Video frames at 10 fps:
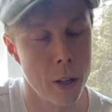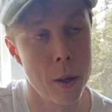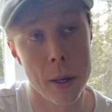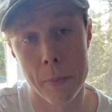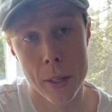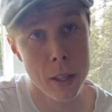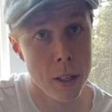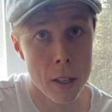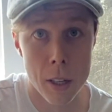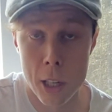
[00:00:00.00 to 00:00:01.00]
anyway,
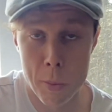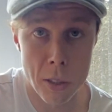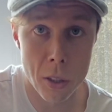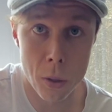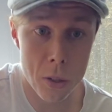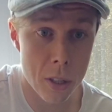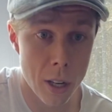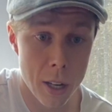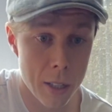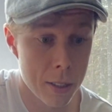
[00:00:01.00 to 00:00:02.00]
it's basically the whole
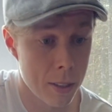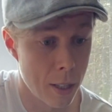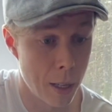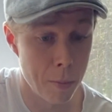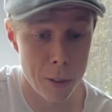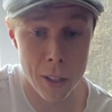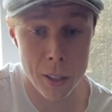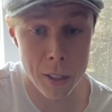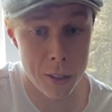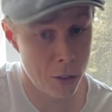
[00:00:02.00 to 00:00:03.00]
song.
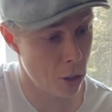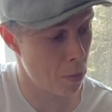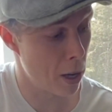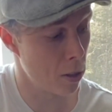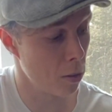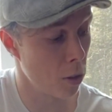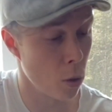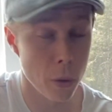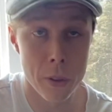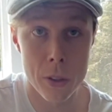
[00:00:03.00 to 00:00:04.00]
Really, it's just a matter of
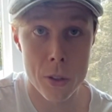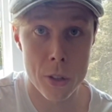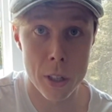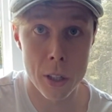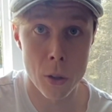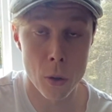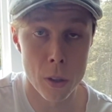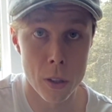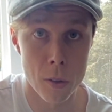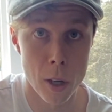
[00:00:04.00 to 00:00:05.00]
holding the C chord
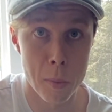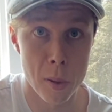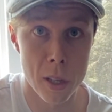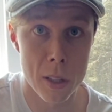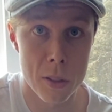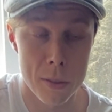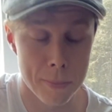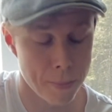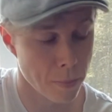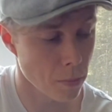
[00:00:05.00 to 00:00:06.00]
in the right place.
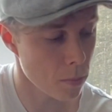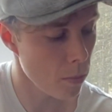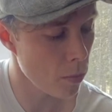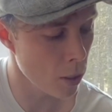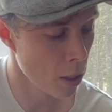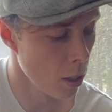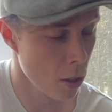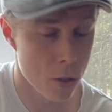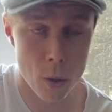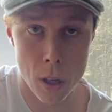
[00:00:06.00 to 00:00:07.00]

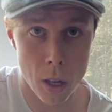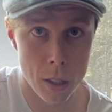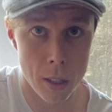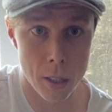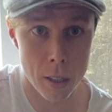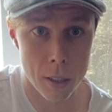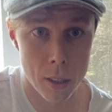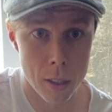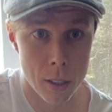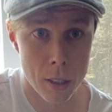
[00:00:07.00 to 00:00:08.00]
So I'll
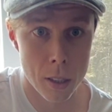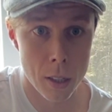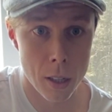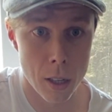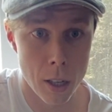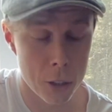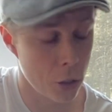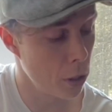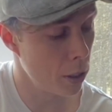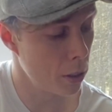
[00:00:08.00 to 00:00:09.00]

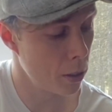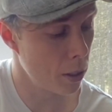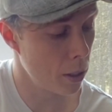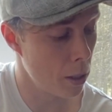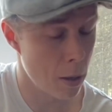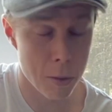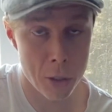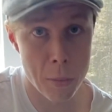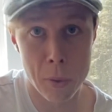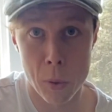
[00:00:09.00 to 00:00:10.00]
show you a
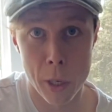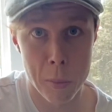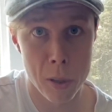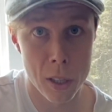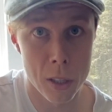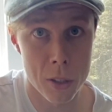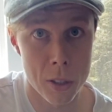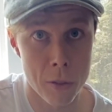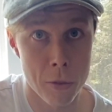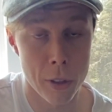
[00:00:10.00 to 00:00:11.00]
simpler way to play this,
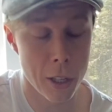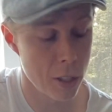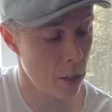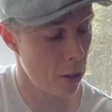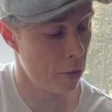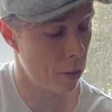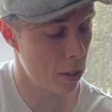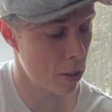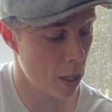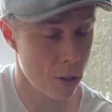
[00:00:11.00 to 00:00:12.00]
if
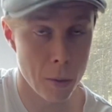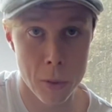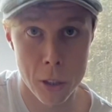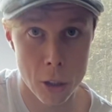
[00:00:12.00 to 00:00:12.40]
that's not something you're